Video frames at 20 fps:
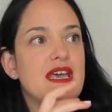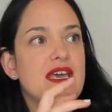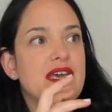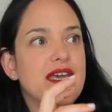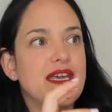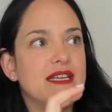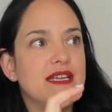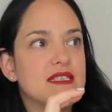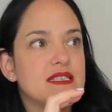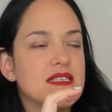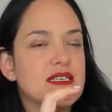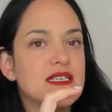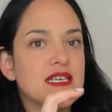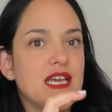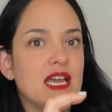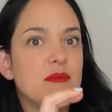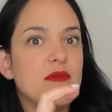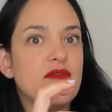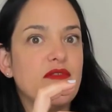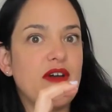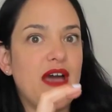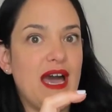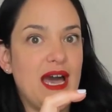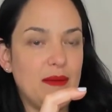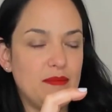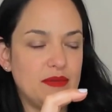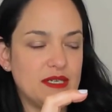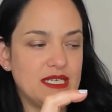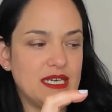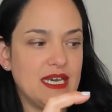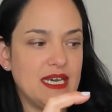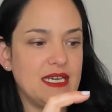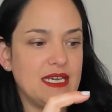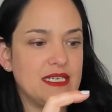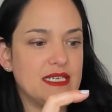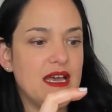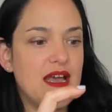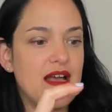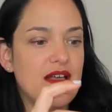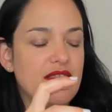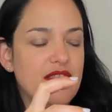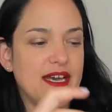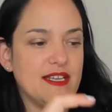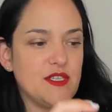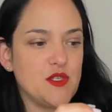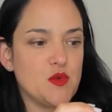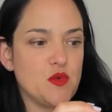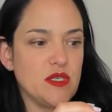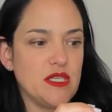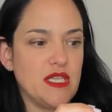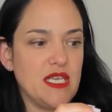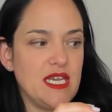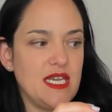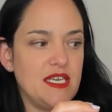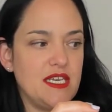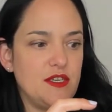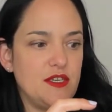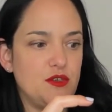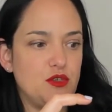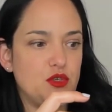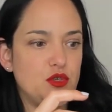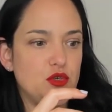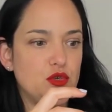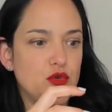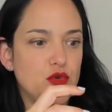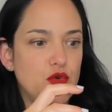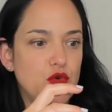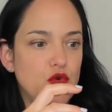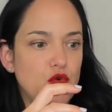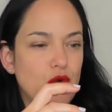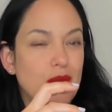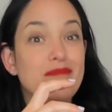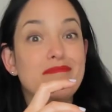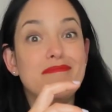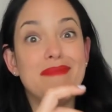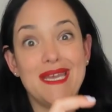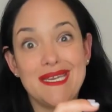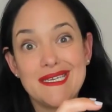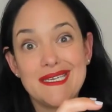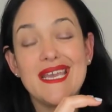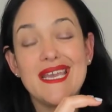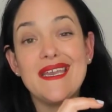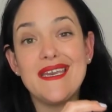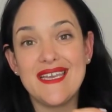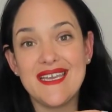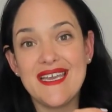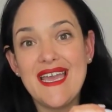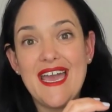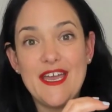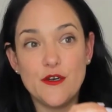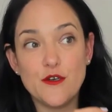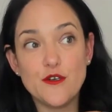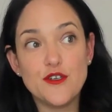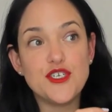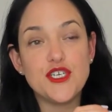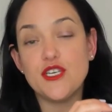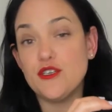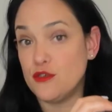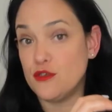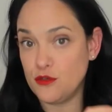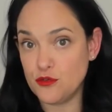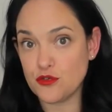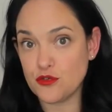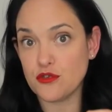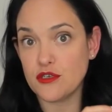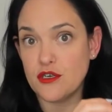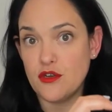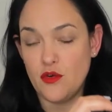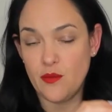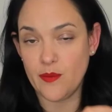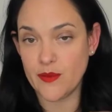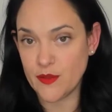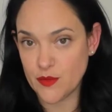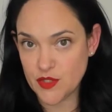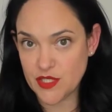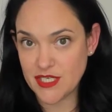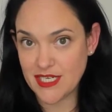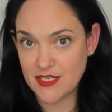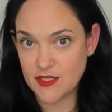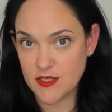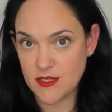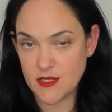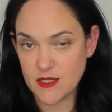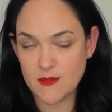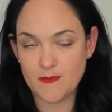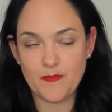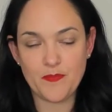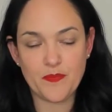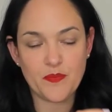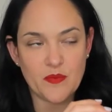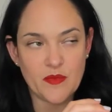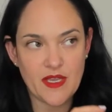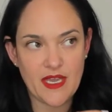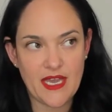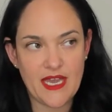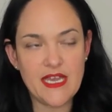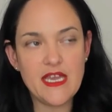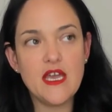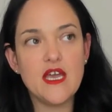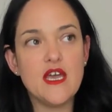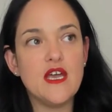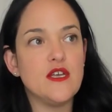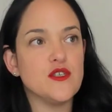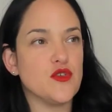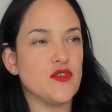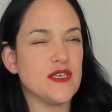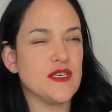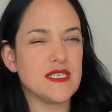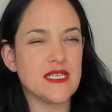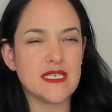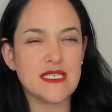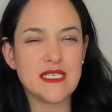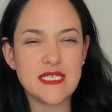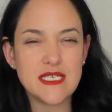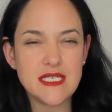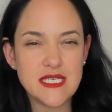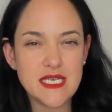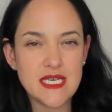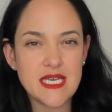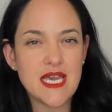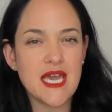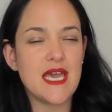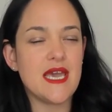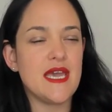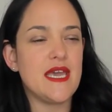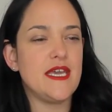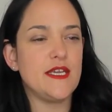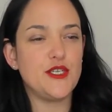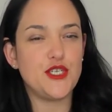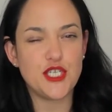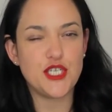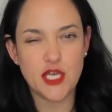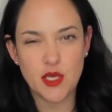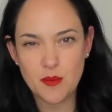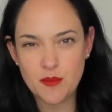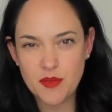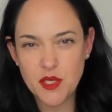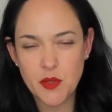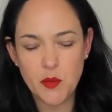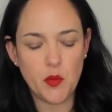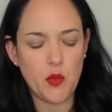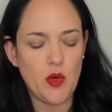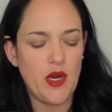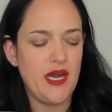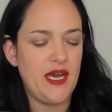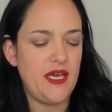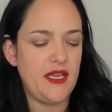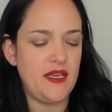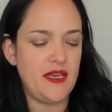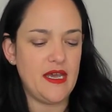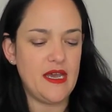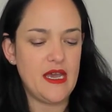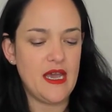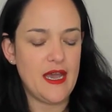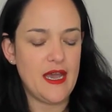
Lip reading: It's the type of appetite that's related to maintaining energy and nutrient homeostasis. Okay, so things like CCK, GLP-1,